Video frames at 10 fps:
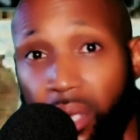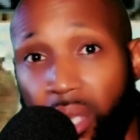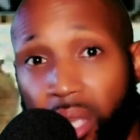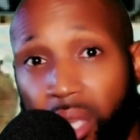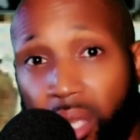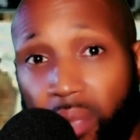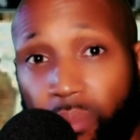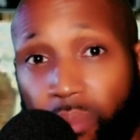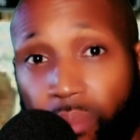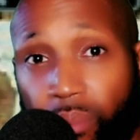
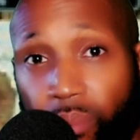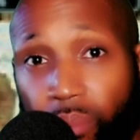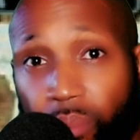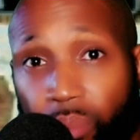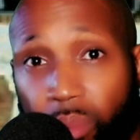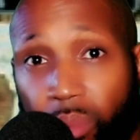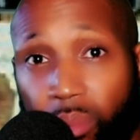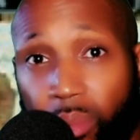(silence)